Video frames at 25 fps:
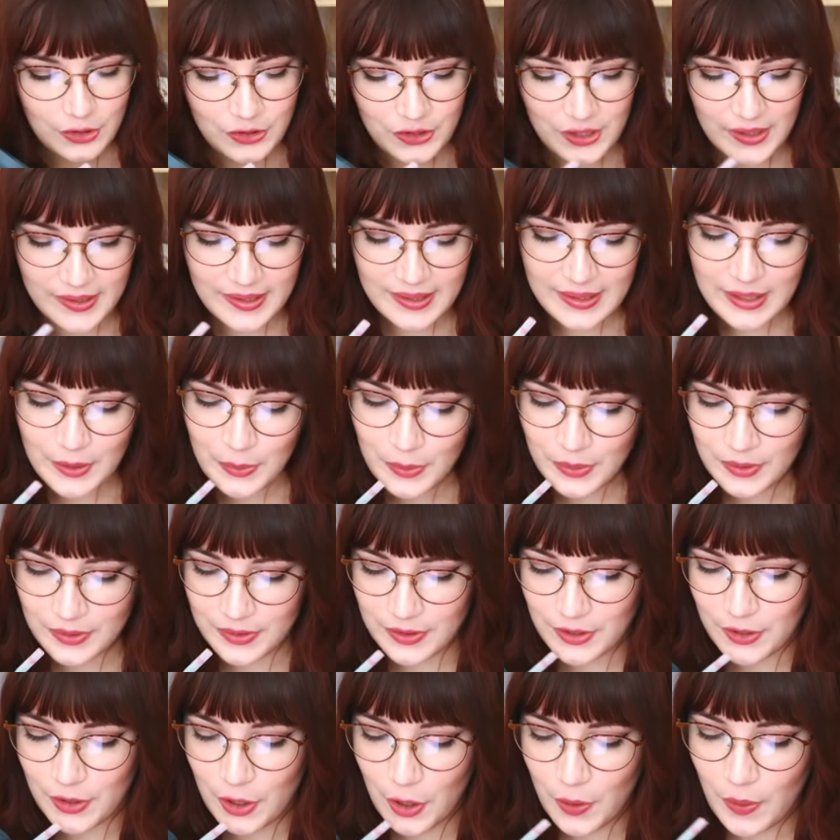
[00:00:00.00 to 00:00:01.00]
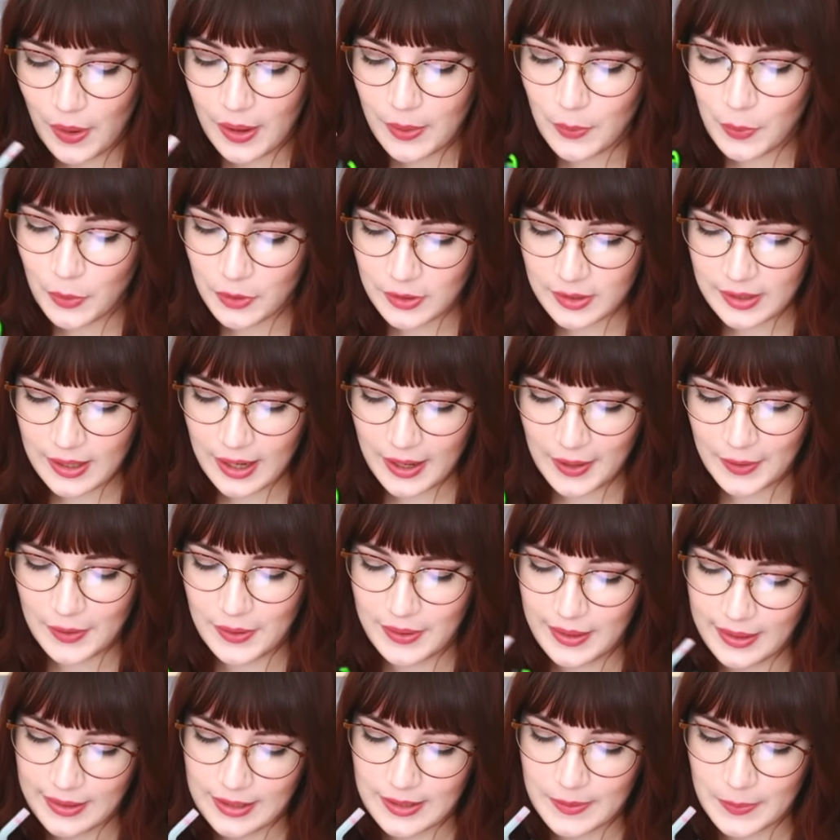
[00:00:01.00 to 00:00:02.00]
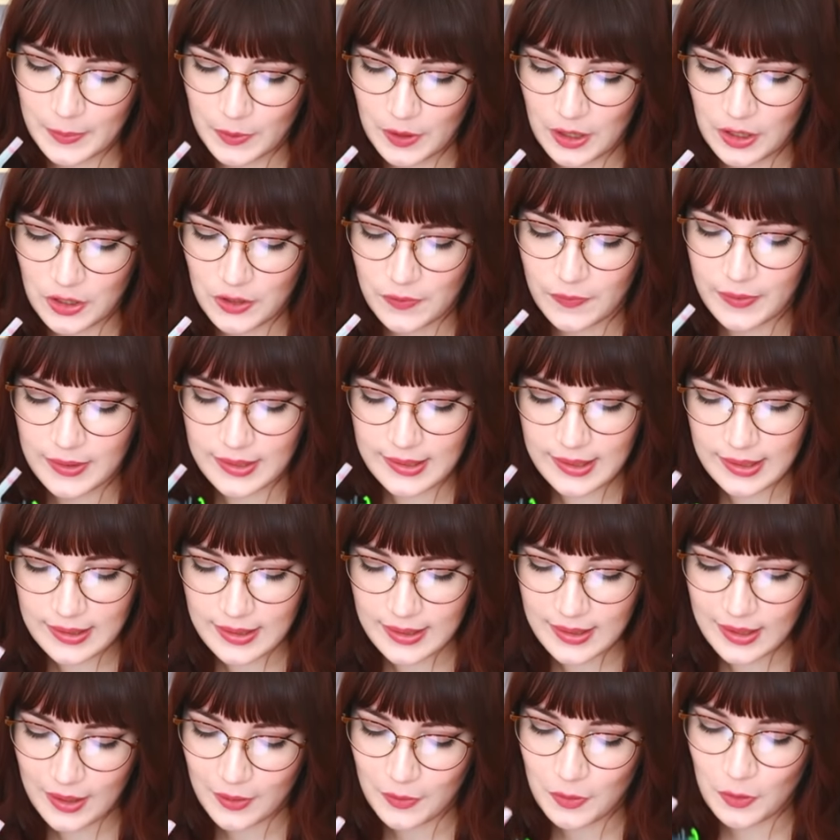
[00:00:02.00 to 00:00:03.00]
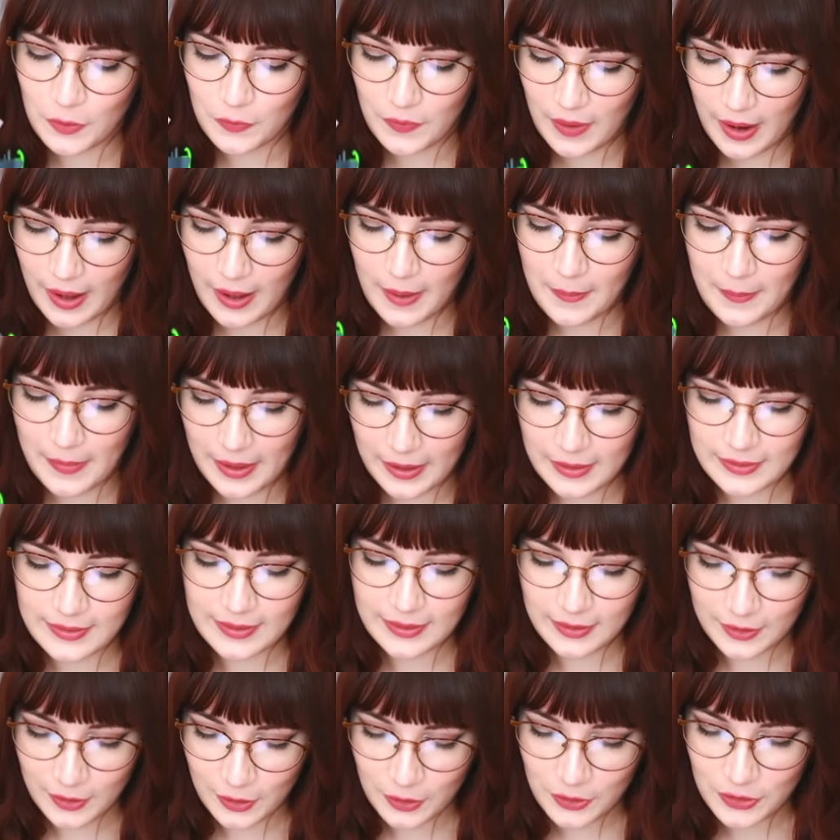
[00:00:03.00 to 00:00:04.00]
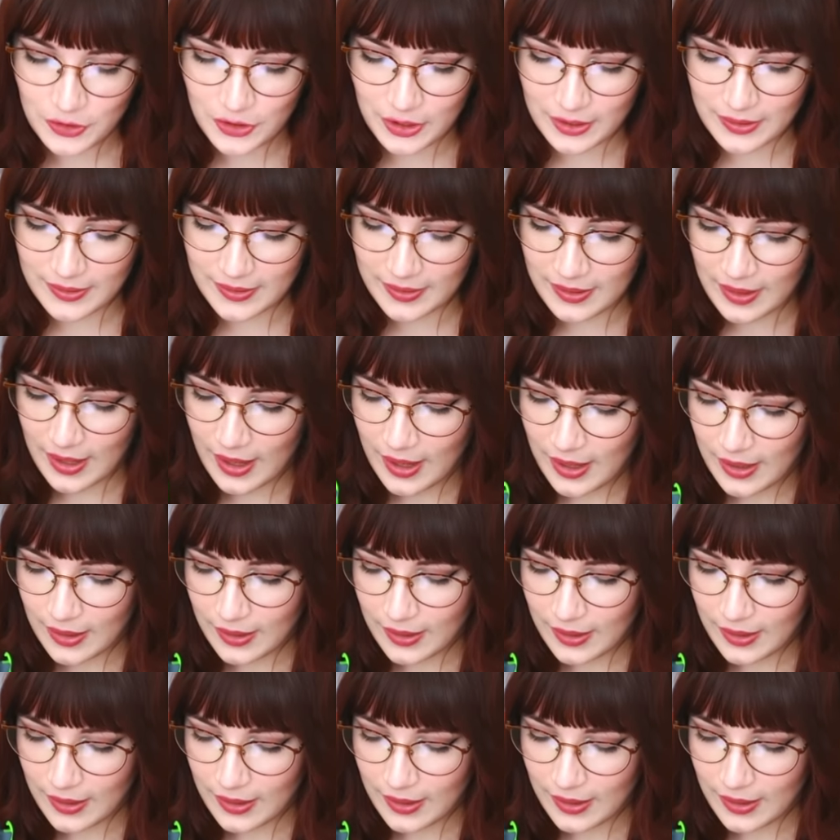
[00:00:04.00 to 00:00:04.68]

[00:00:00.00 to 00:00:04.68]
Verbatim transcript: Jessica wants to know, I wonder how you get inspiration for setting out your rat and mouse enclosures.